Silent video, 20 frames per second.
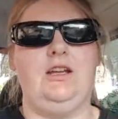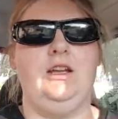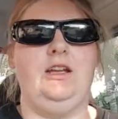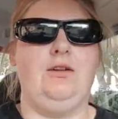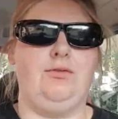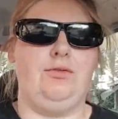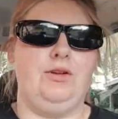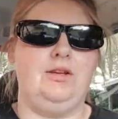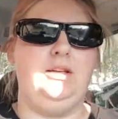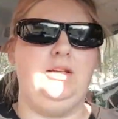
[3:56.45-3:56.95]

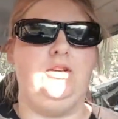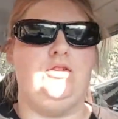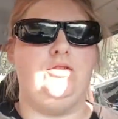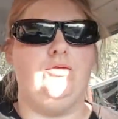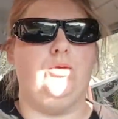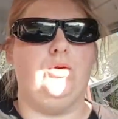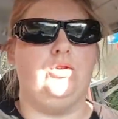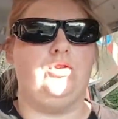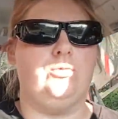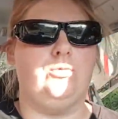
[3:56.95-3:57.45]
if I need to
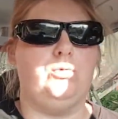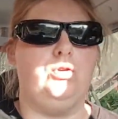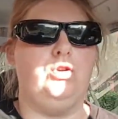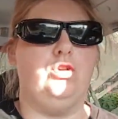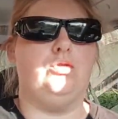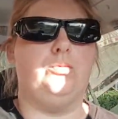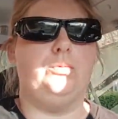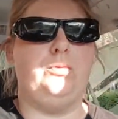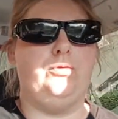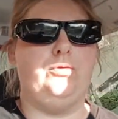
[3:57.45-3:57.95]
wash some
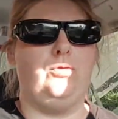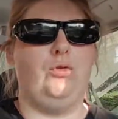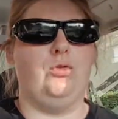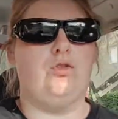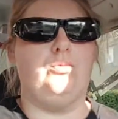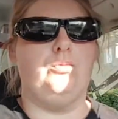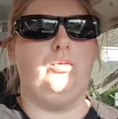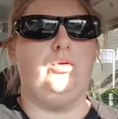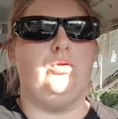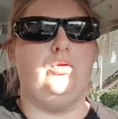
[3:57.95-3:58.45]
clothes before
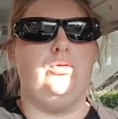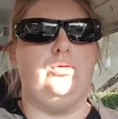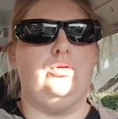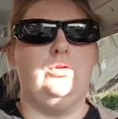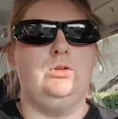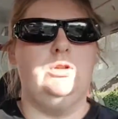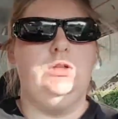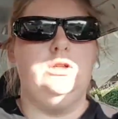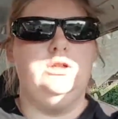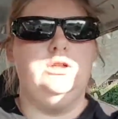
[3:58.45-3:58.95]
tomorrow
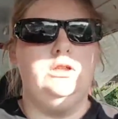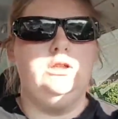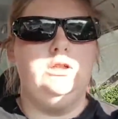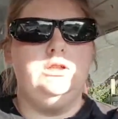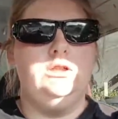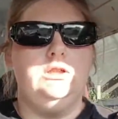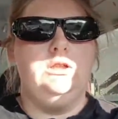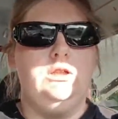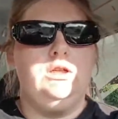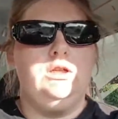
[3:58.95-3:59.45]

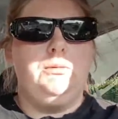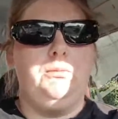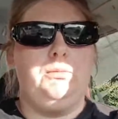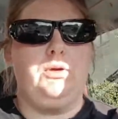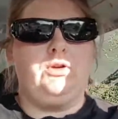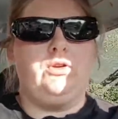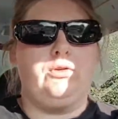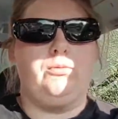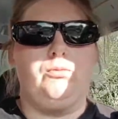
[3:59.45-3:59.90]
because